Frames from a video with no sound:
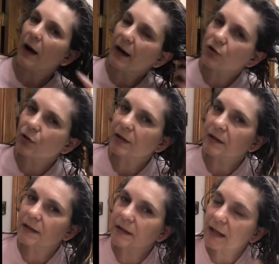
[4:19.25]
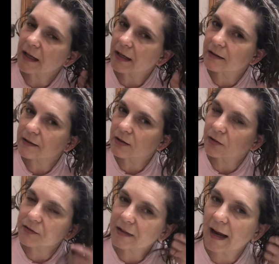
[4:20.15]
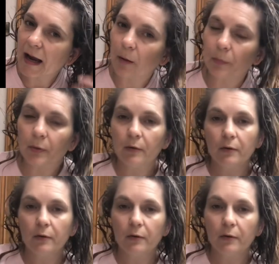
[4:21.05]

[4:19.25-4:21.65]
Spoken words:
as you can see, it's still damp.